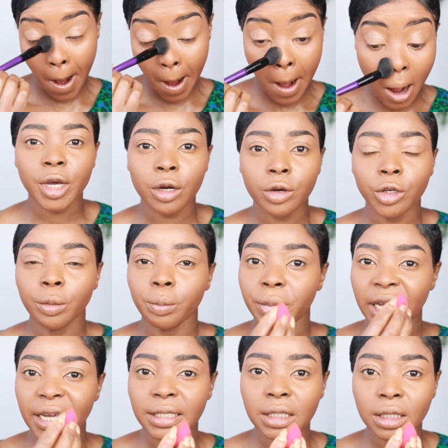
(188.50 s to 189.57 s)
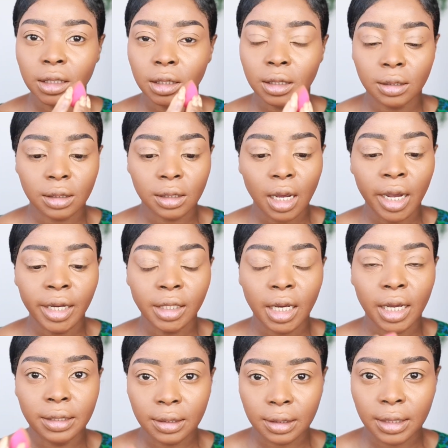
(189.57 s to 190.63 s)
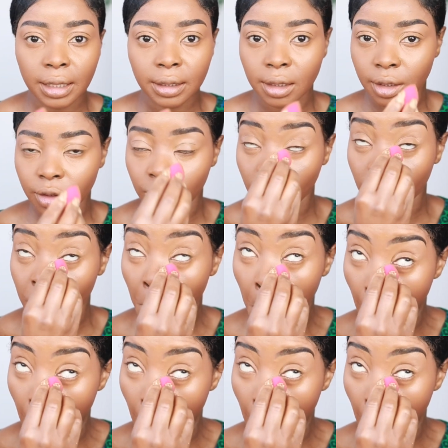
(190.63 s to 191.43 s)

I'm gonna blend this side and set it as well.